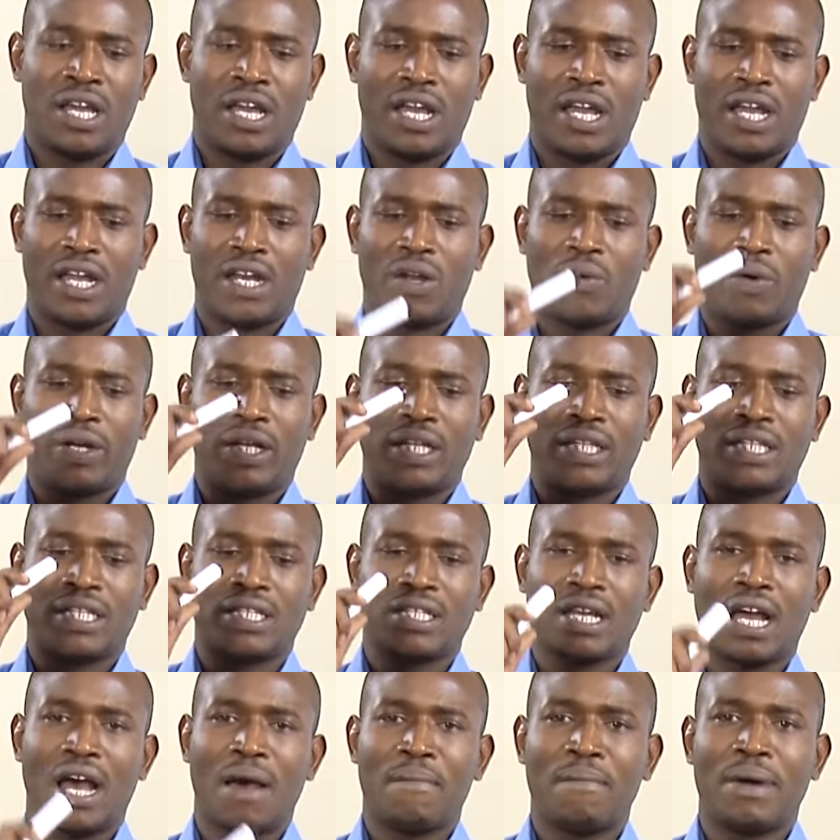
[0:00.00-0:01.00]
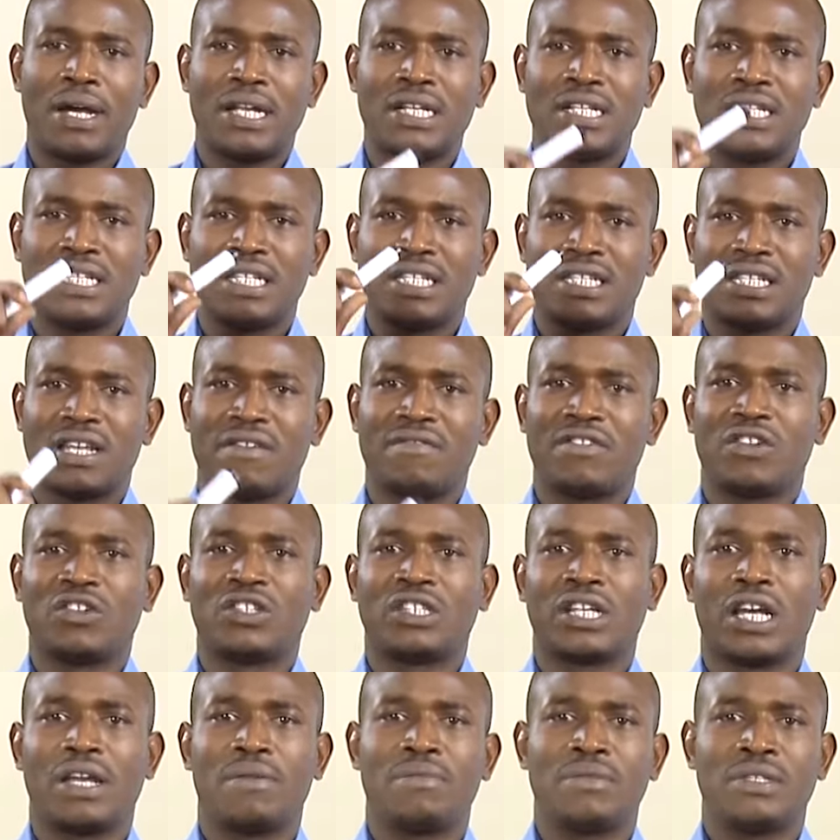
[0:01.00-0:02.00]
And when it is hammered several
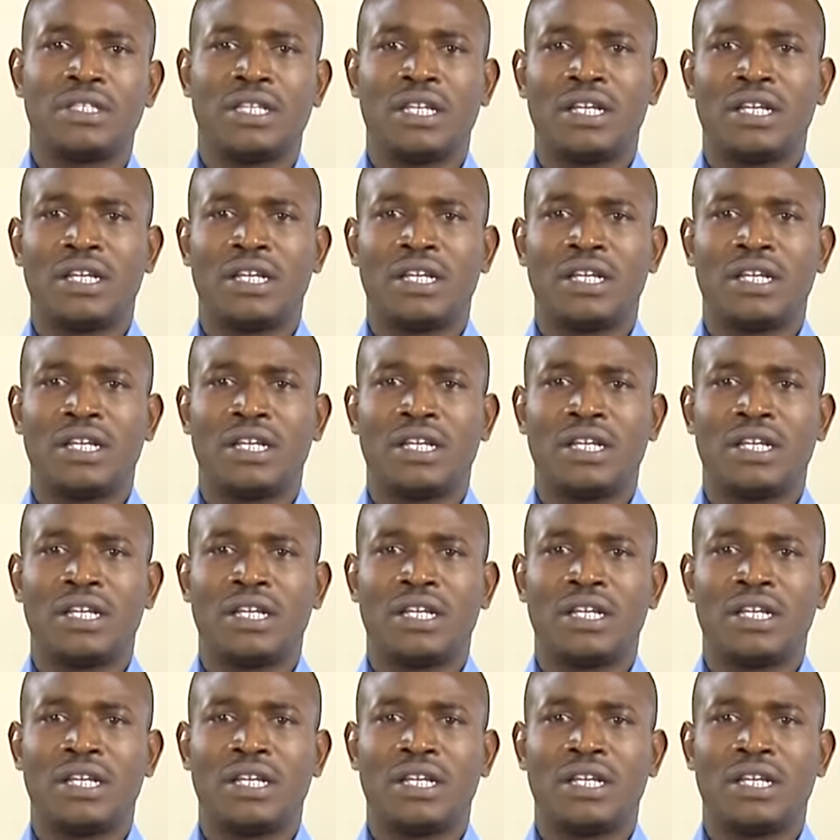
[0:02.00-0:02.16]
times,